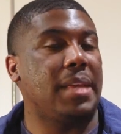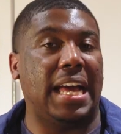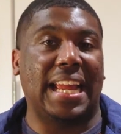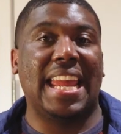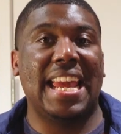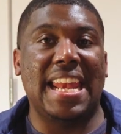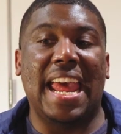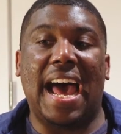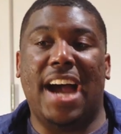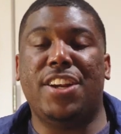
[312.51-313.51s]
Again,
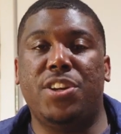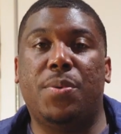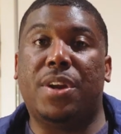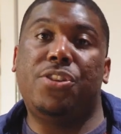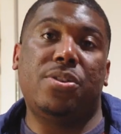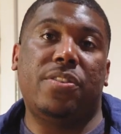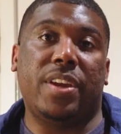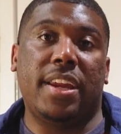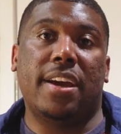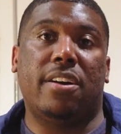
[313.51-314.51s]
I do want to do a
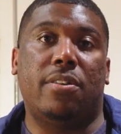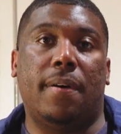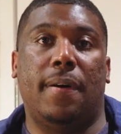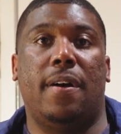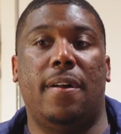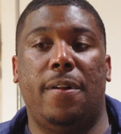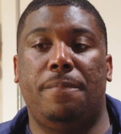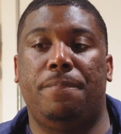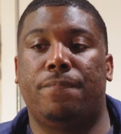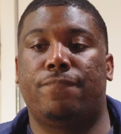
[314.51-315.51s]
video
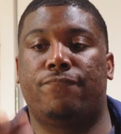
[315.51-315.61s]
on